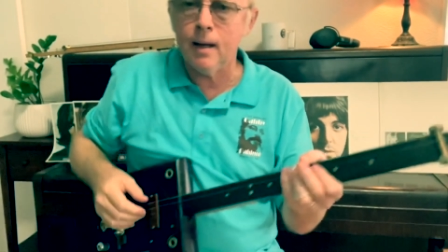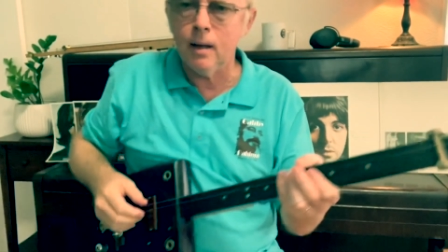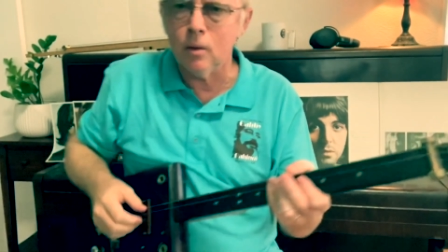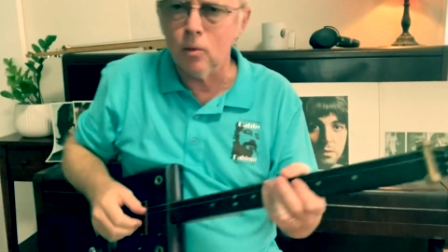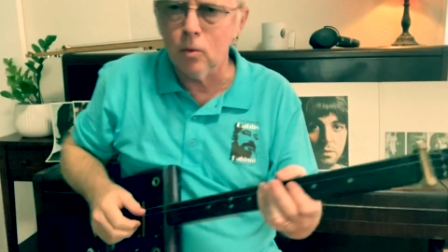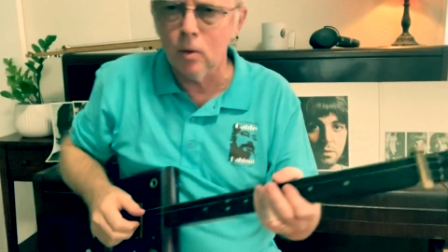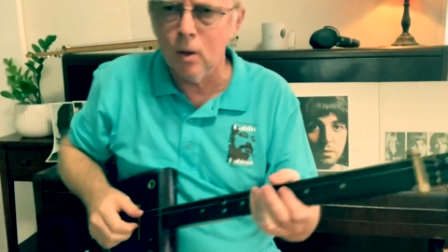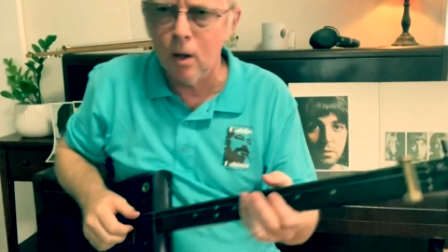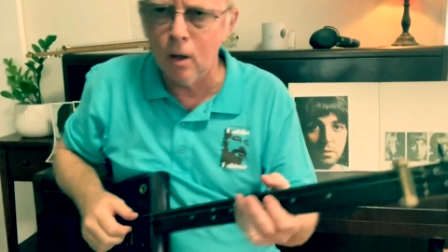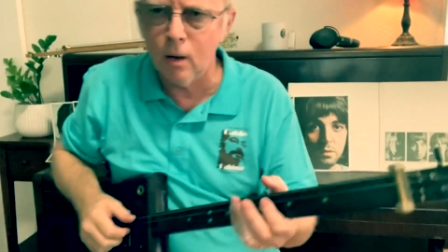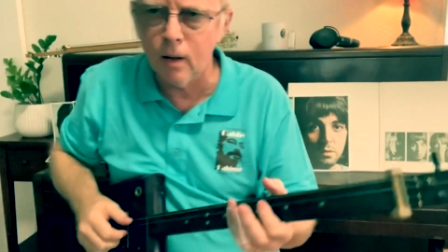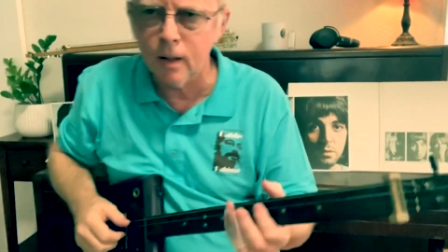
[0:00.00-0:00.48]

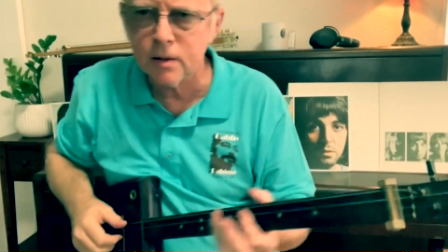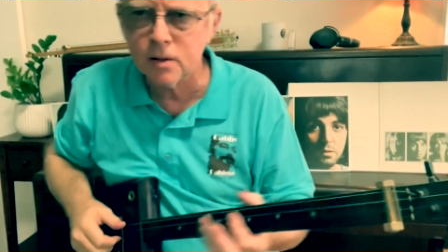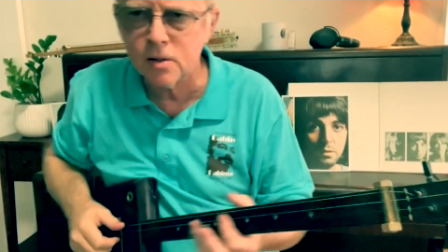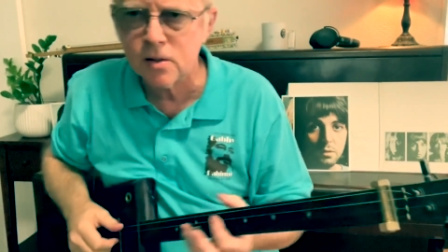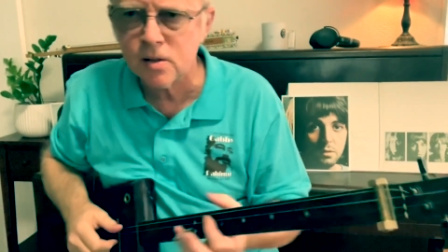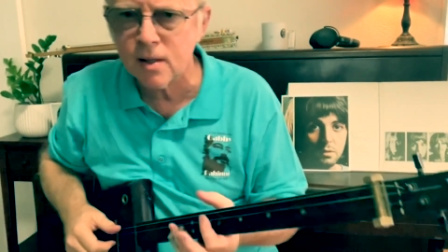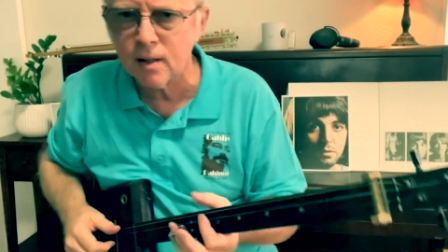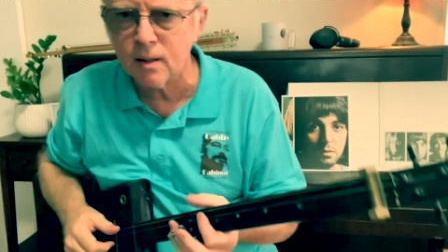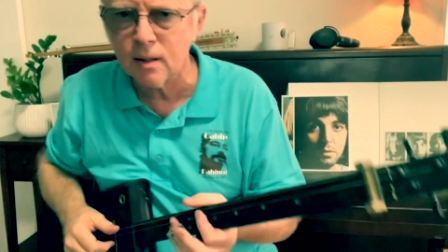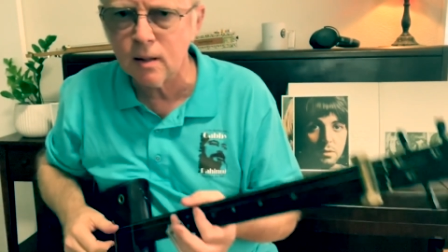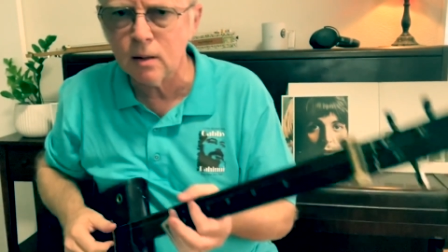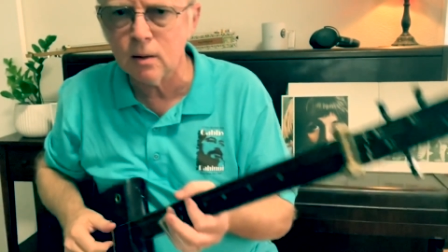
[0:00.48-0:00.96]
well I just
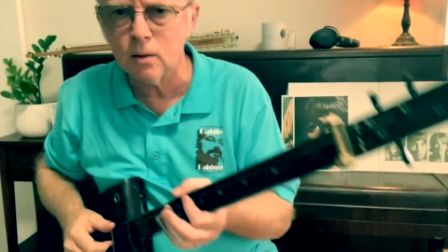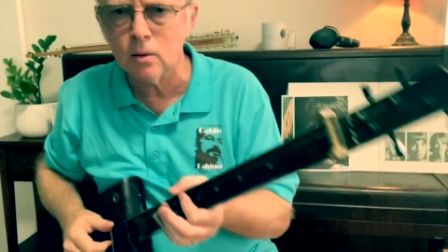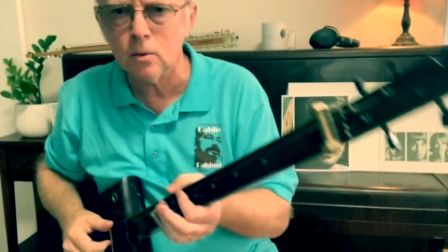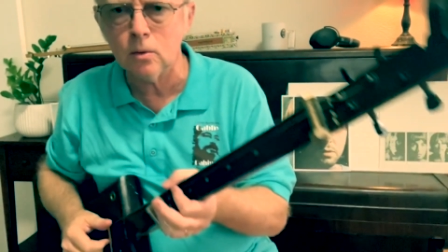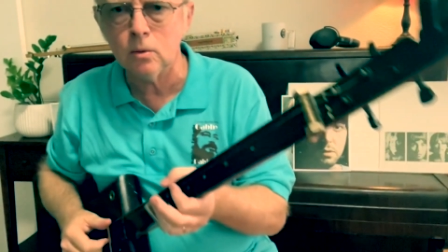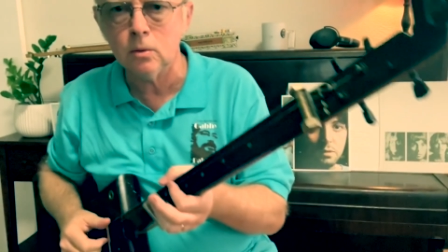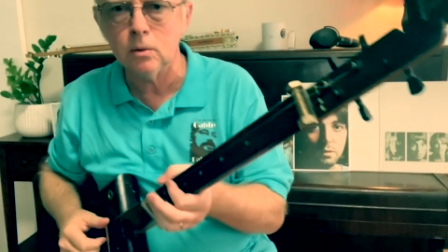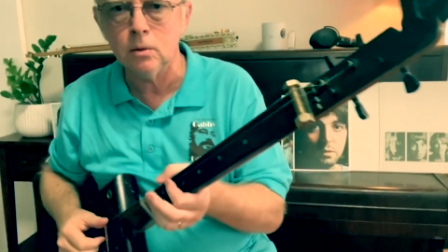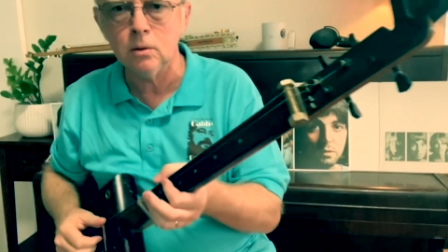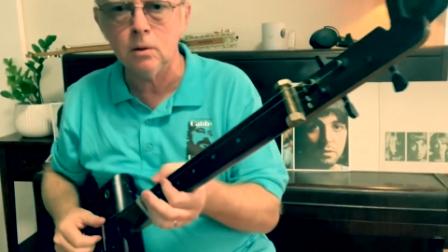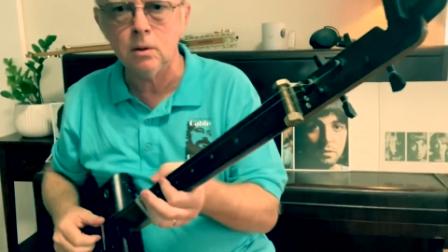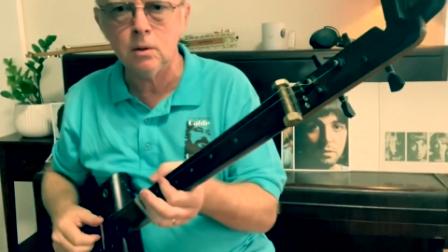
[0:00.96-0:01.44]
had a
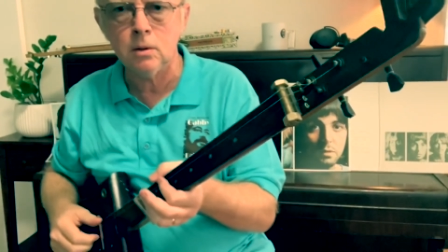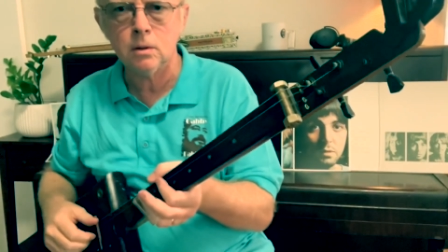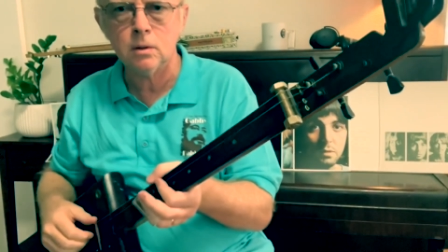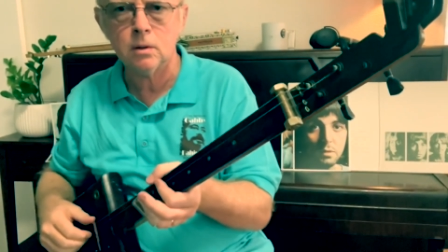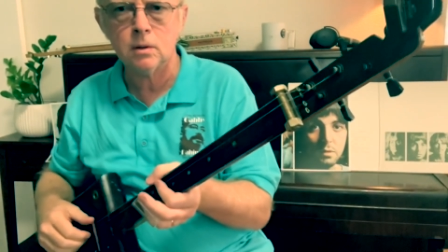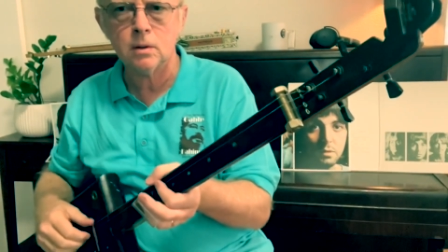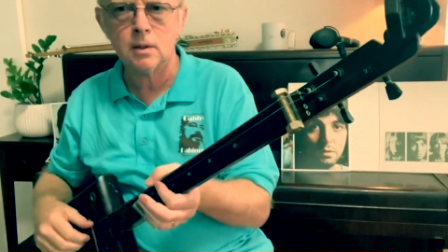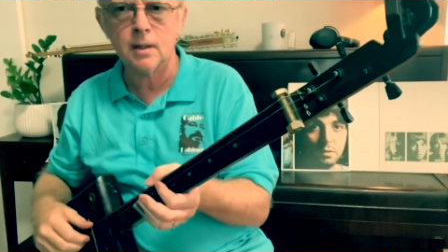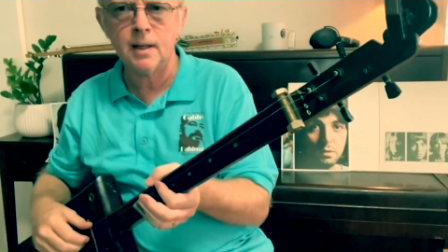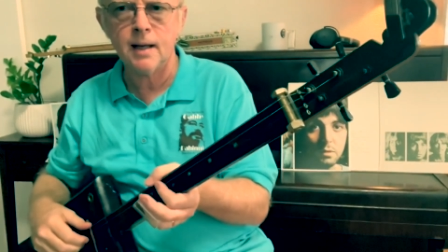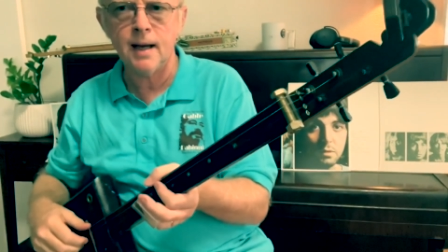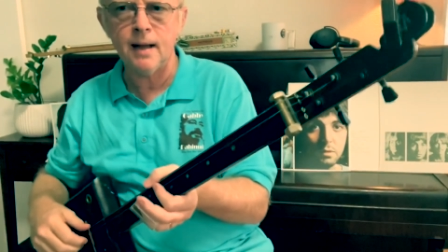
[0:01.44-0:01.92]
little
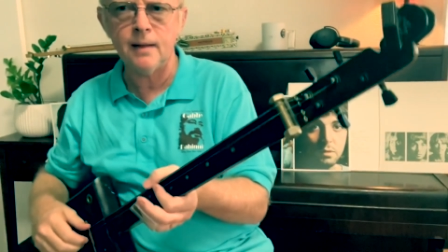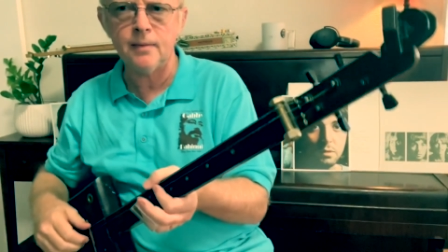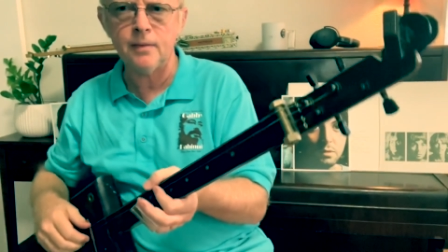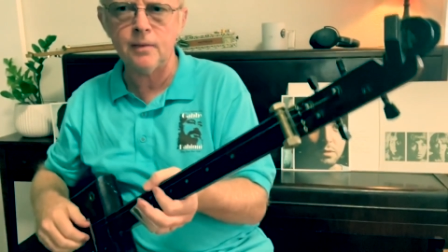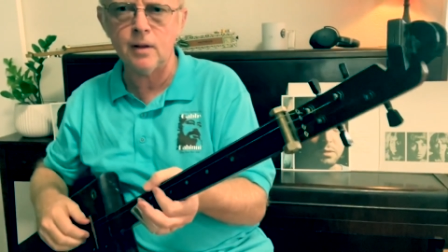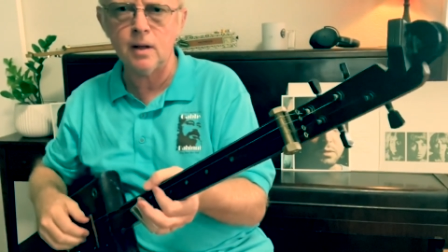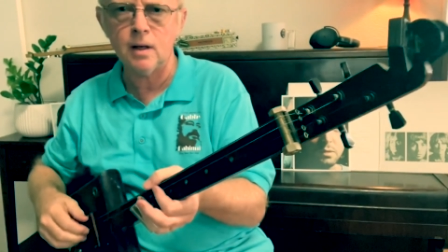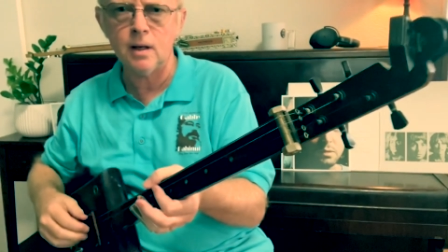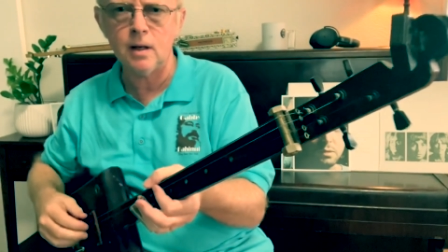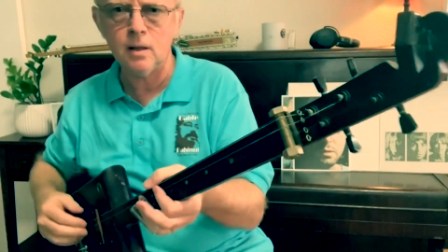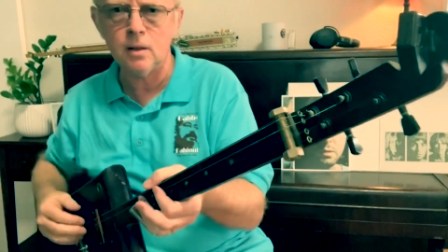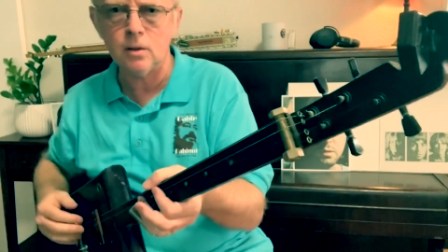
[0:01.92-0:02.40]
cut
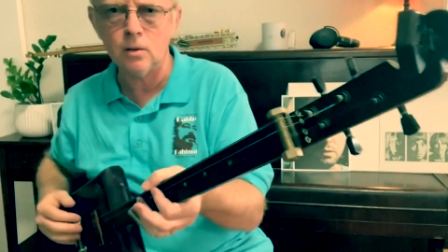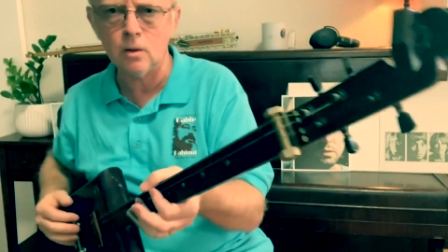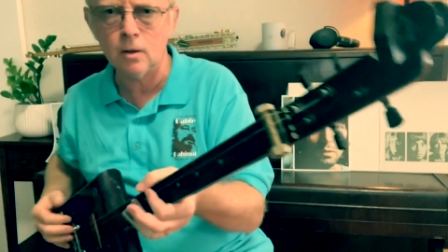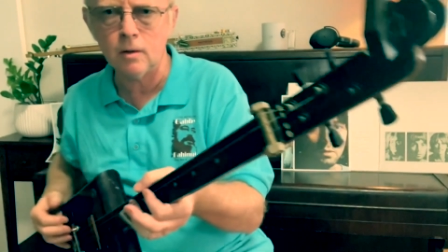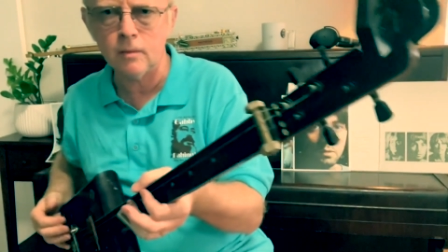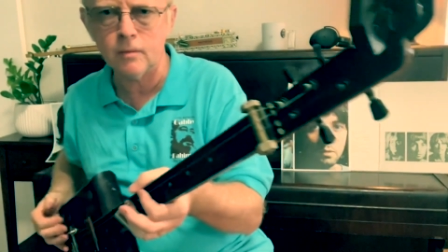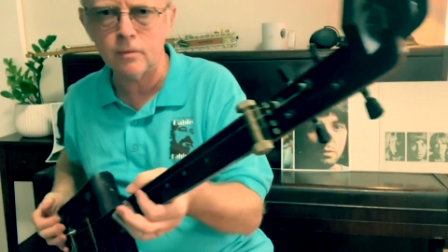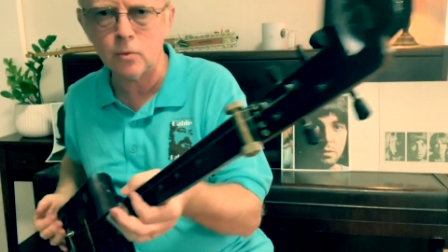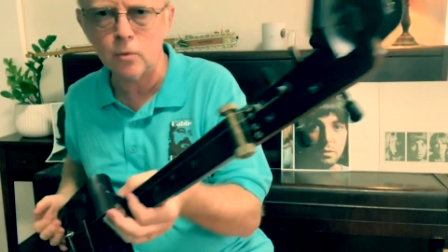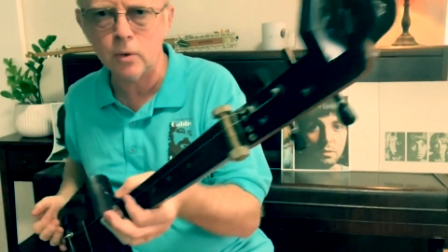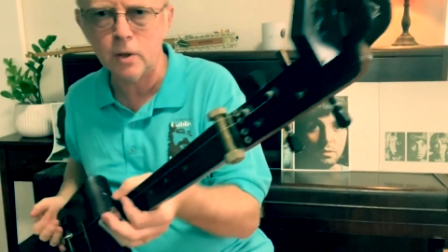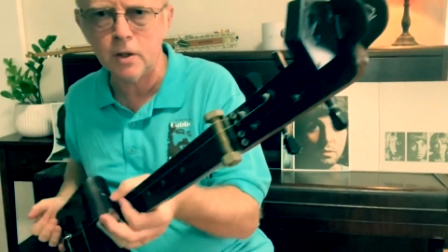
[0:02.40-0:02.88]
there and I've
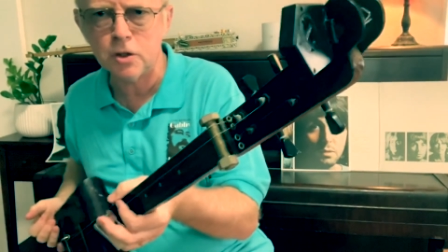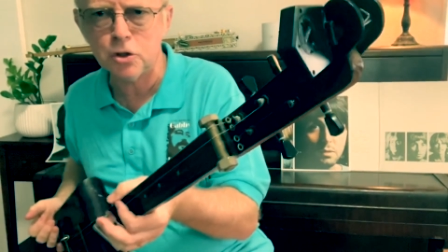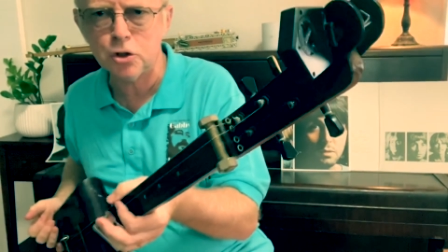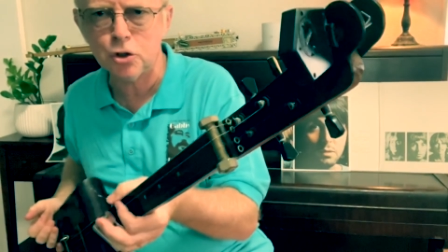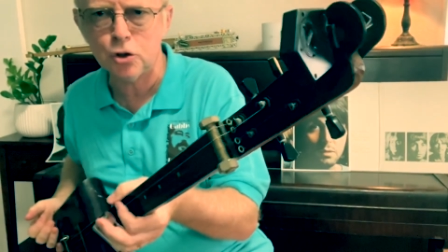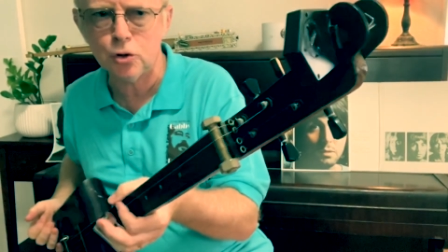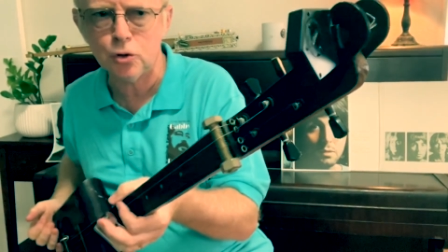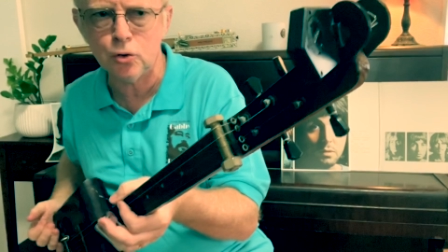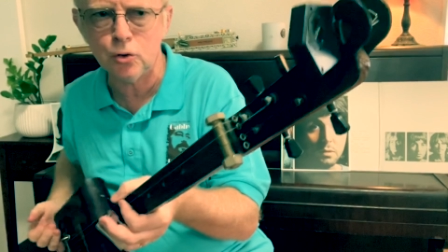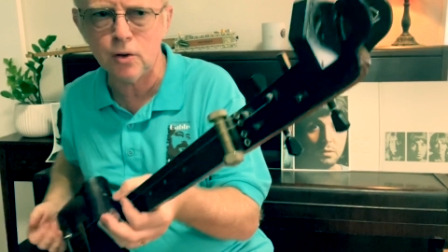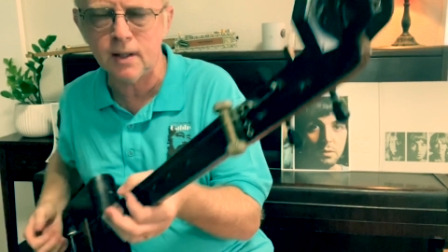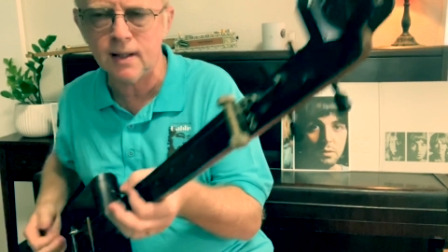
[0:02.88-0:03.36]

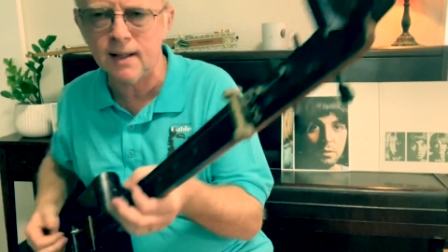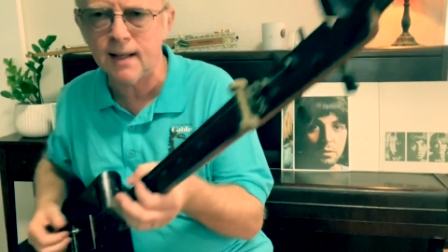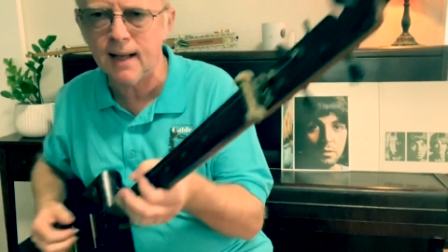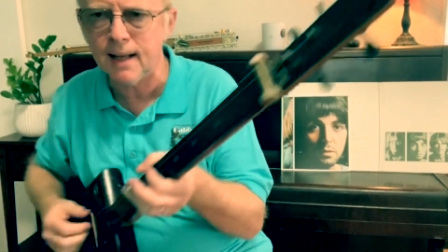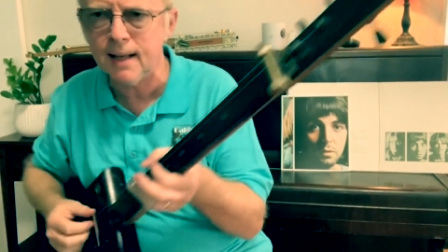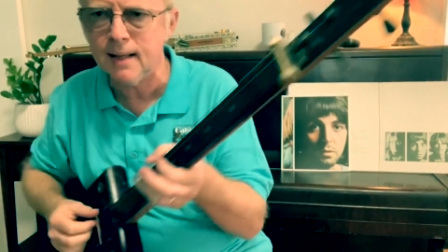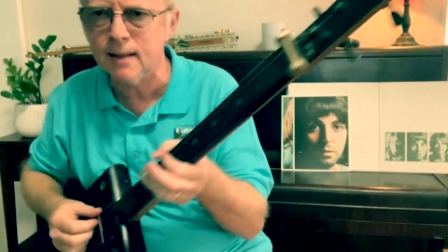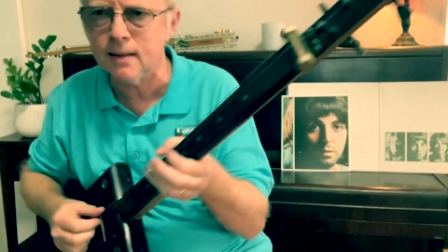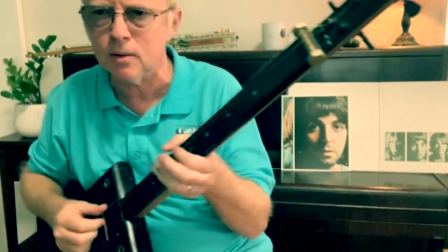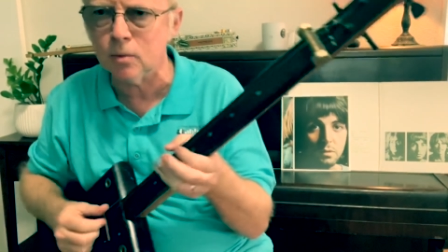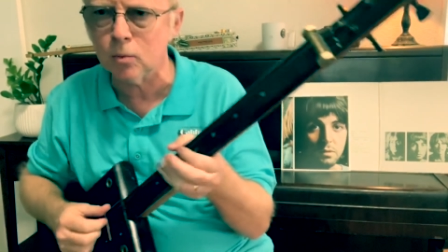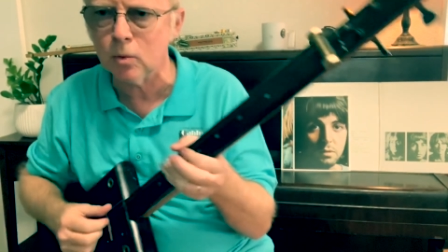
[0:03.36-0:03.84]
retuned again.